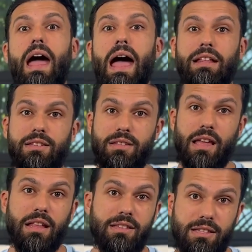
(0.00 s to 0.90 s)

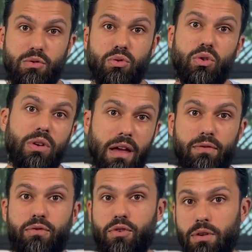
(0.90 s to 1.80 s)
and zero
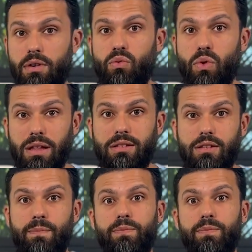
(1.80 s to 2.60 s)
left for rent.